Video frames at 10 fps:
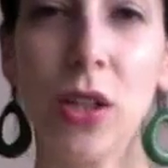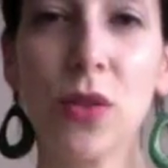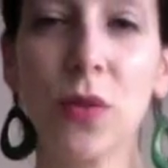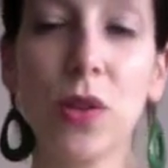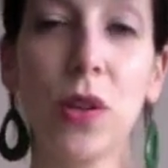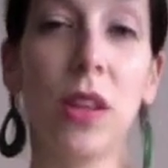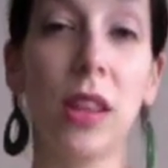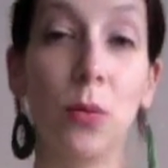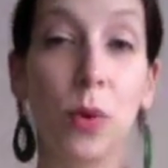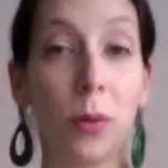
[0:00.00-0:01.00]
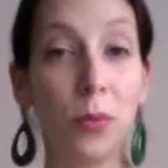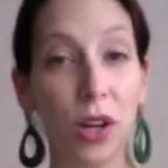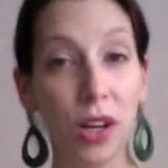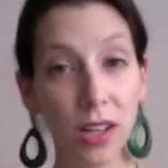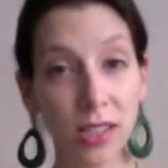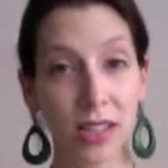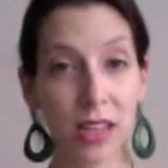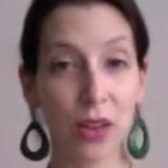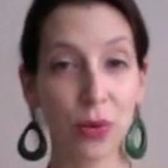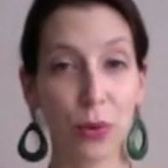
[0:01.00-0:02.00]
useful, so that then when I'm rehearsing
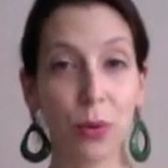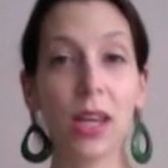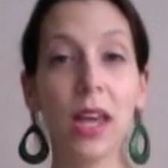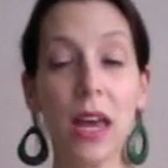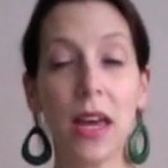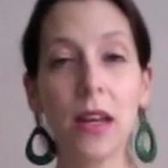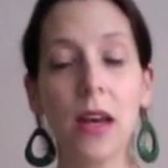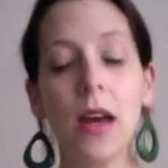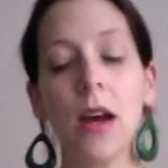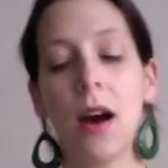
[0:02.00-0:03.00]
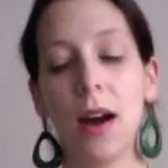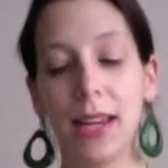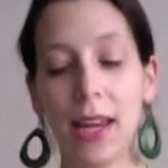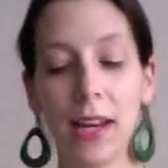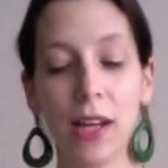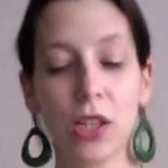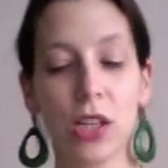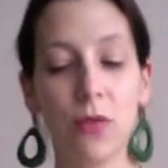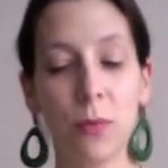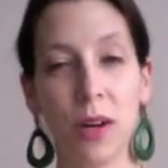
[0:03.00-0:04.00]
that through again, I can
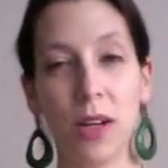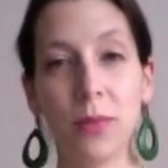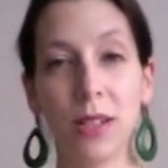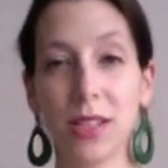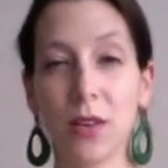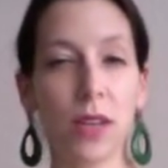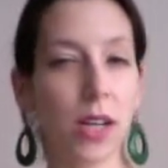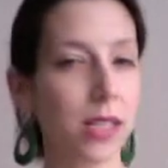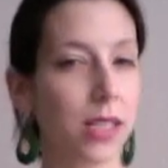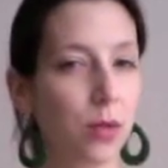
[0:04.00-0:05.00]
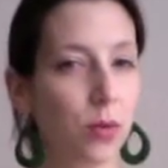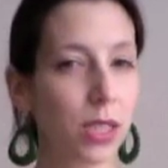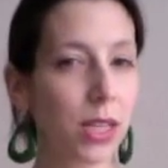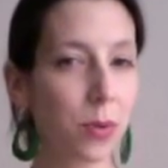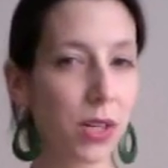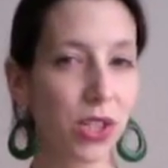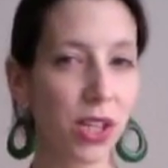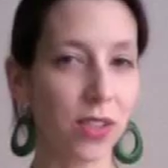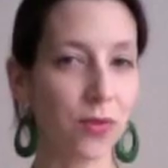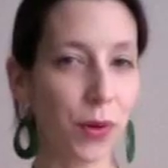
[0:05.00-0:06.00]
actually remind myself that I still want to keep it in
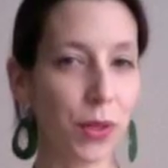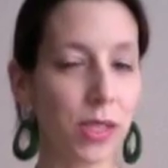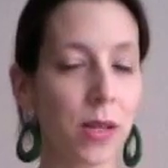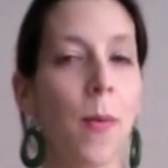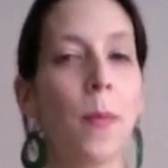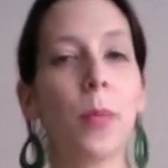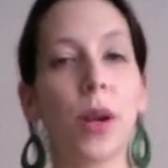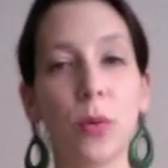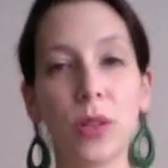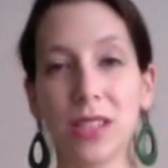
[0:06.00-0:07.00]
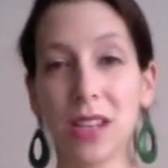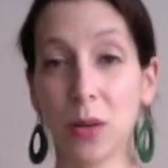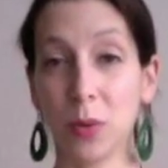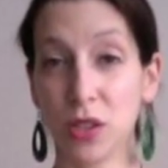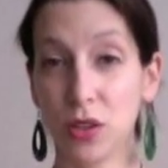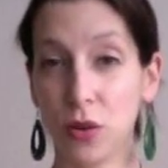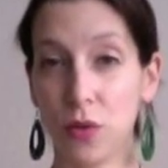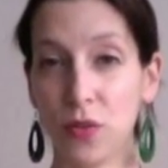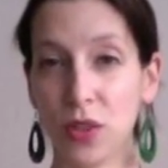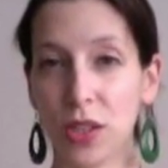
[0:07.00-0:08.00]
chest voice, but I want to sing it a bit
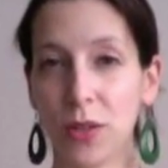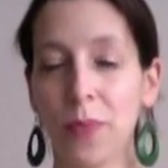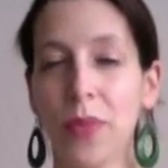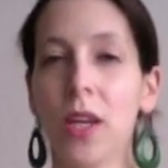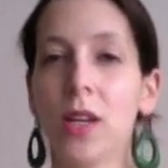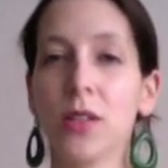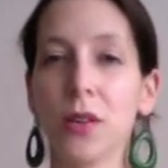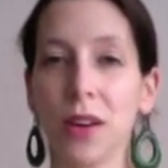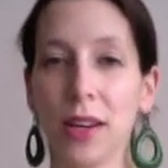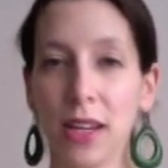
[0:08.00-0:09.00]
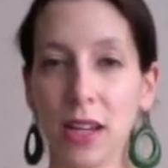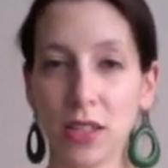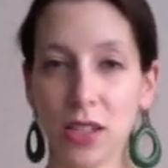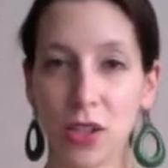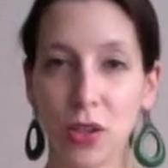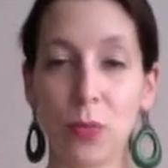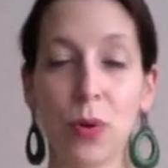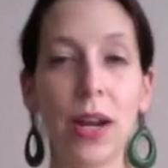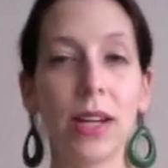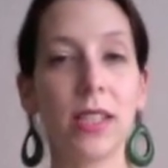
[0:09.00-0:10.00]
softer, so that I get to
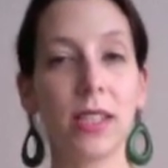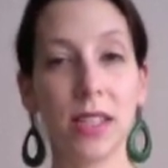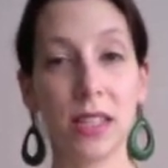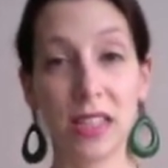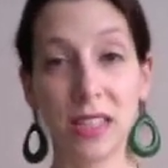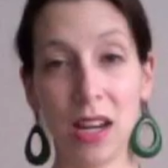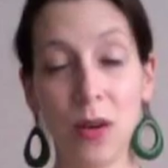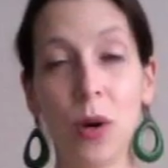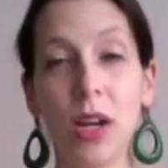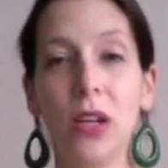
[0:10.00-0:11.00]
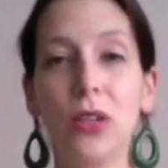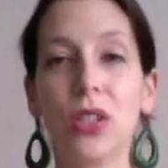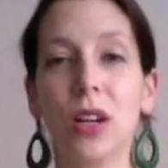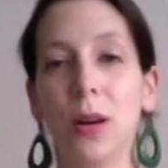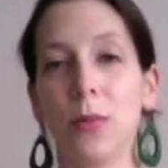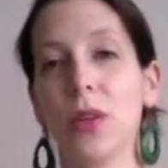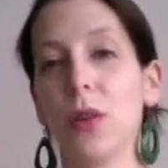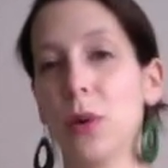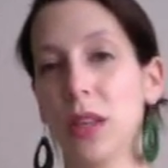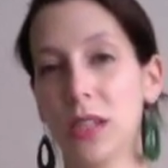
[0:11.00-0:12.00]
practice it the same way each time, so
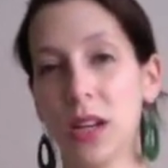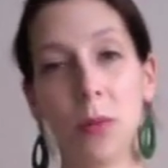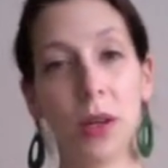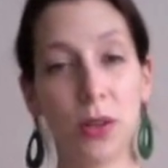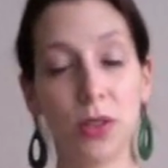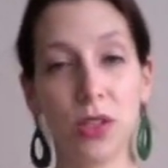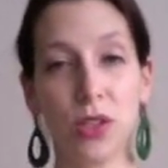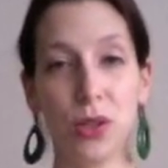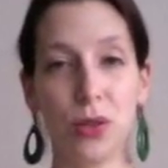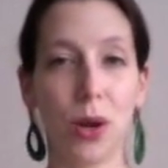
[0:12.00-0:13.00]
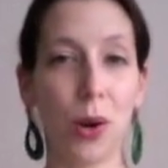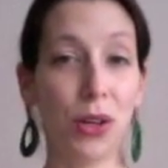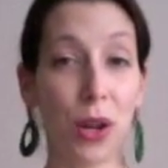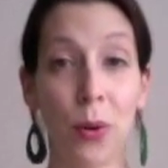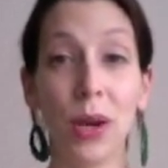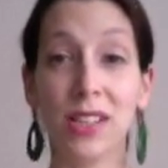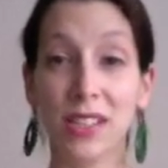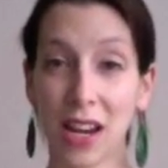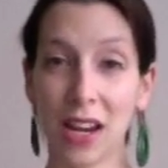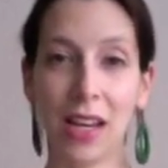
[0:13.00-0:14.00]
that by the time I go to the studio I know
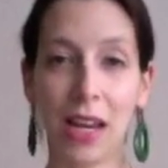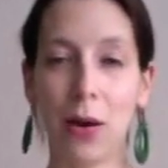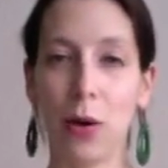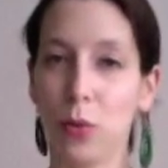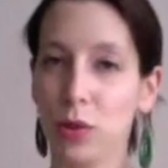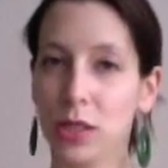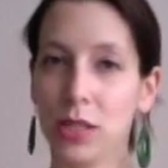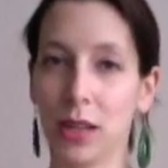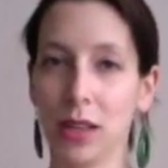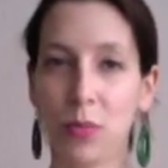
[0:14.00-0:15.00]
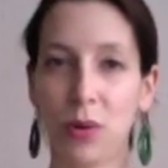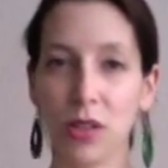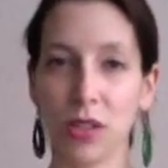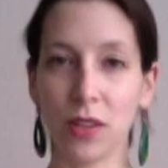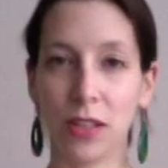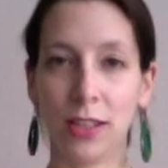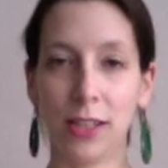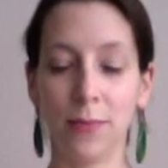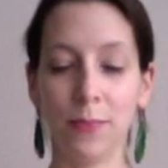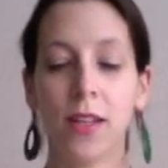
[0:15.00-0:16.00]
exactly how I want to sing that part of the
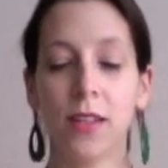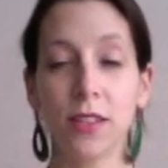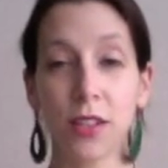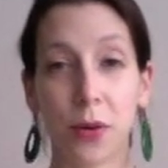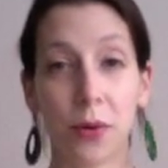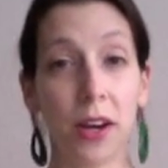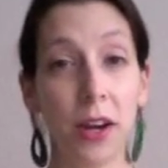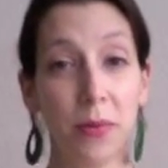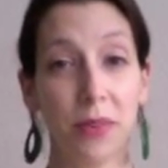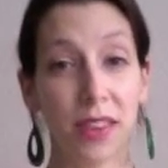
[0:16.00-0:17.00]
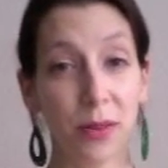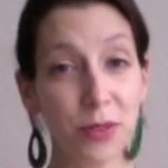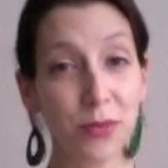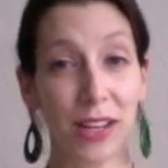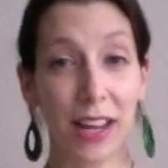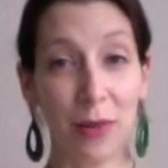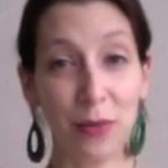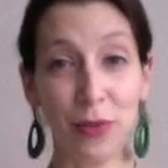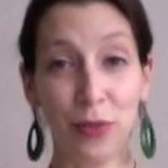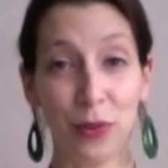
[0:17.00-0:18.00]
line. So I hope that that was really
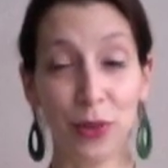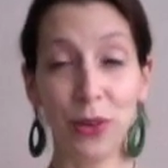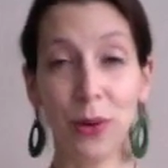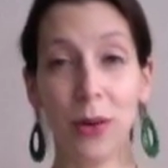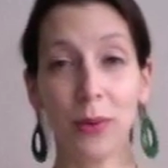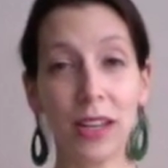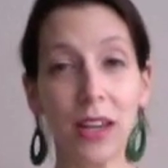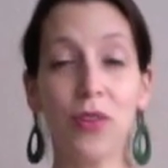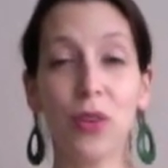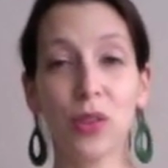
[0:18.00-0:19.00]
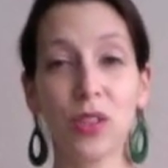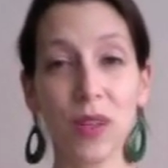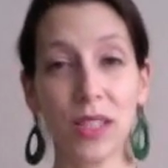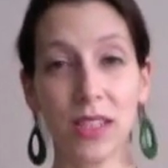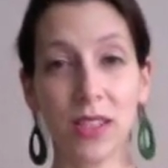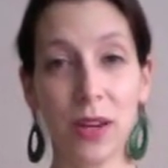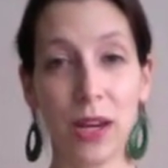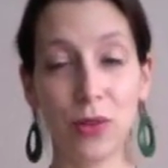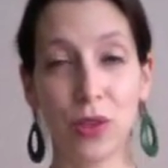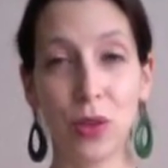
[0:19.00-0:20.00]
helpful for you. I hope that gave you lots of ideas of
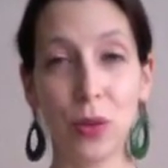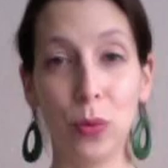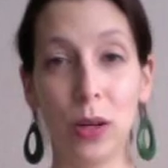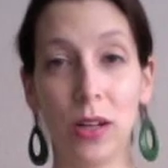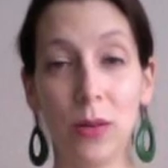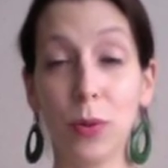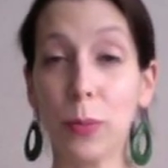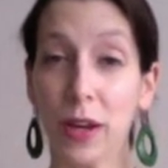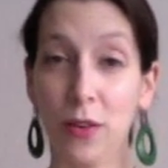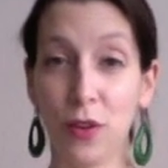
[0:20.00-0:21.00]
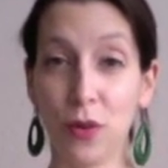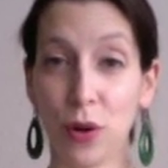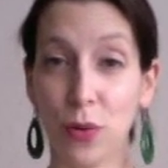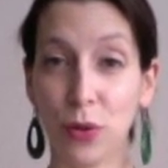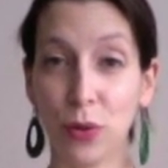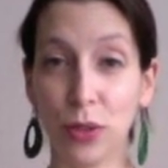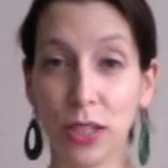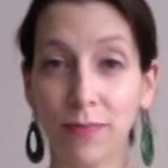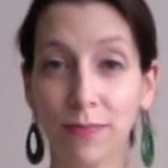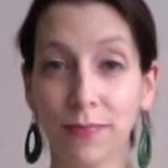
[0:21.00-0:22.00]
how to prepare for your own
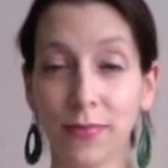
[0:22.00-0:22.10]
recording.